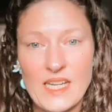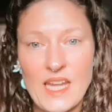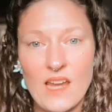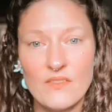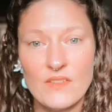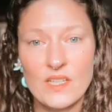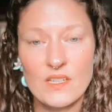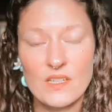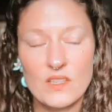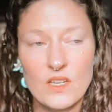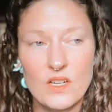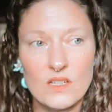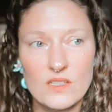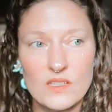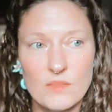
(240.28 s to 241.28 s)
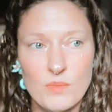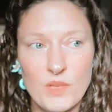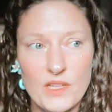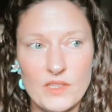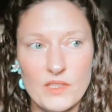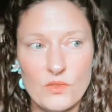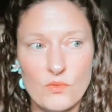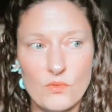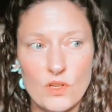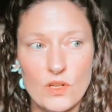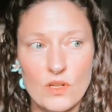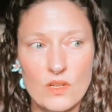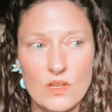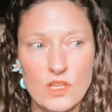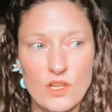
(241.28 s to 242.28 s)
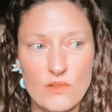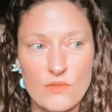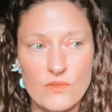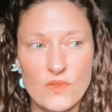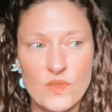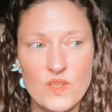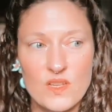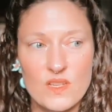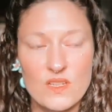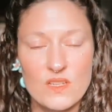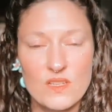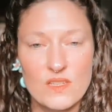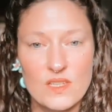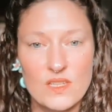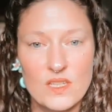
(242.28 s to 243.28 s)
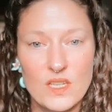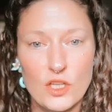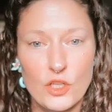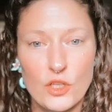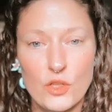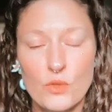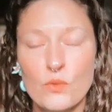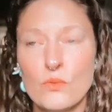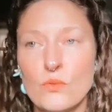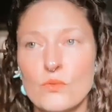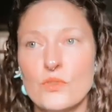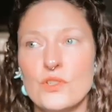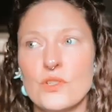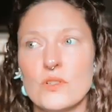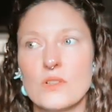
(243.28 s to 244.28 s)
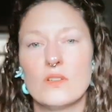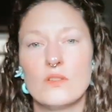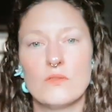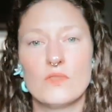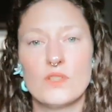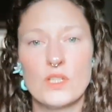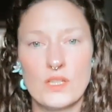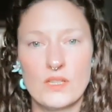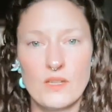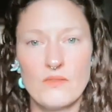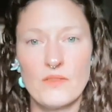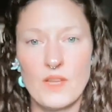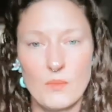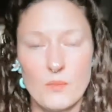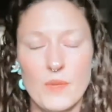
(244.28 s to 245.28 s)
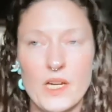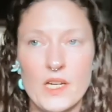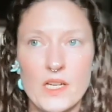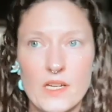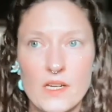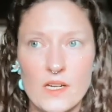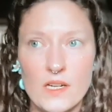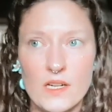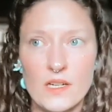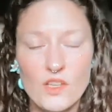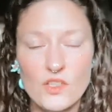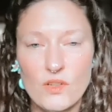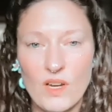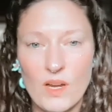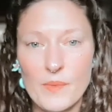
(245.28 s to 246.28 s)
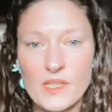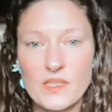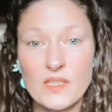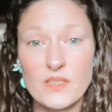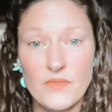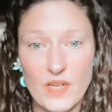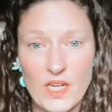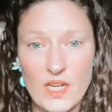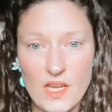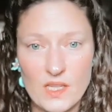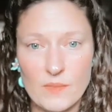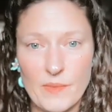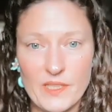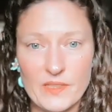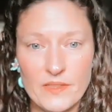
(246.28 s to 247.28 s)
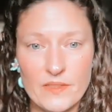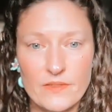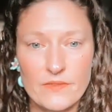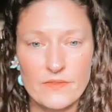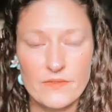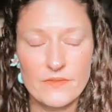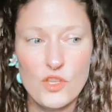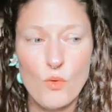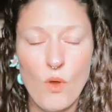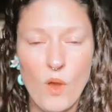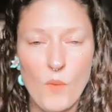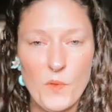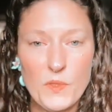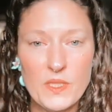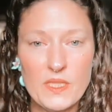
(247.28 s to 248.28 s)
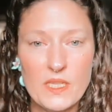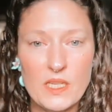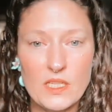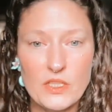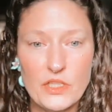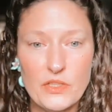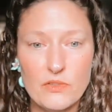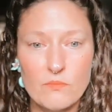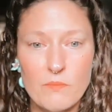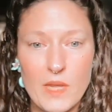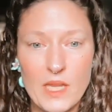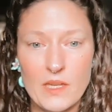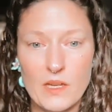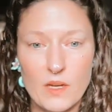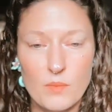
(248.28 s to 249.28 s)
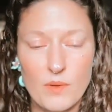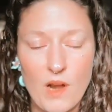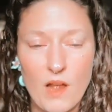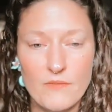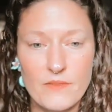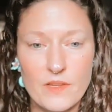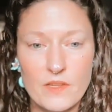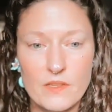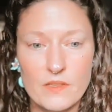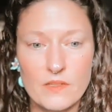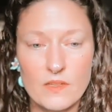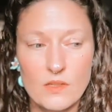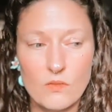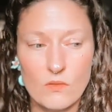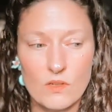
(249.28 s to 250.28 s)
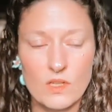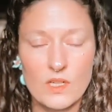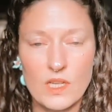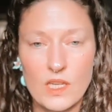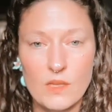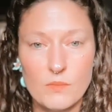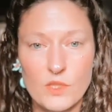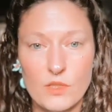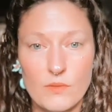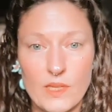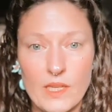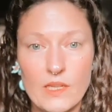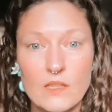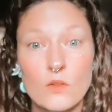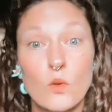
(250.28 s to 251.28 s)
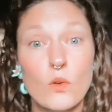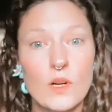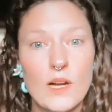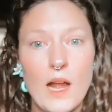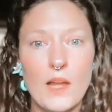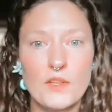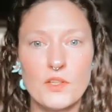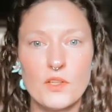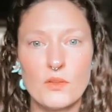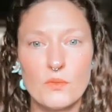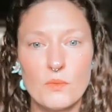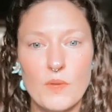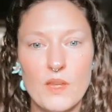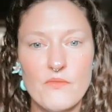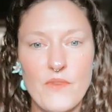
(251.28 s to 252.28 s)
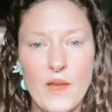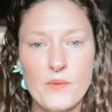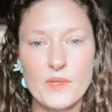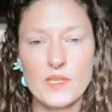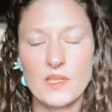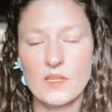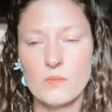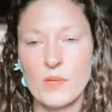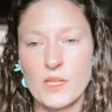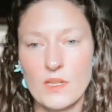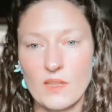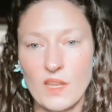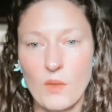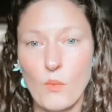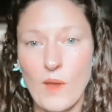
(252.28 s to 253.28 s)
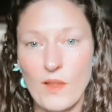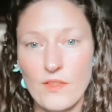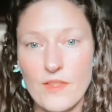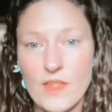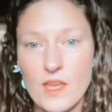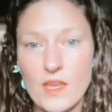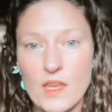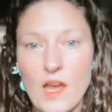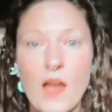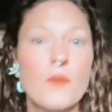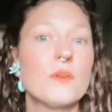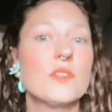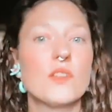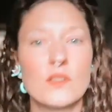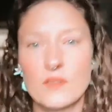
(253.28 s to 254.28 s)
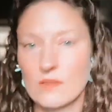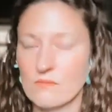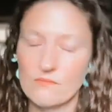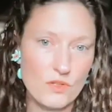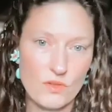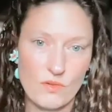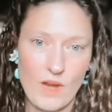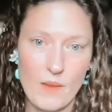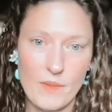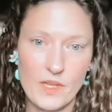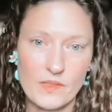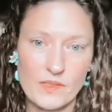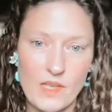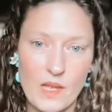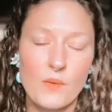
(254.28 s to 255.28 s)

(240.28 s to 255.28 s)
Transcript: And having the art supply store closed is a huge, huge significant barrier. Ceramics is very expensive. You almost need to make a profit in order to keep doing it, or I do. If I was independently wealthy, I would just do ceramics.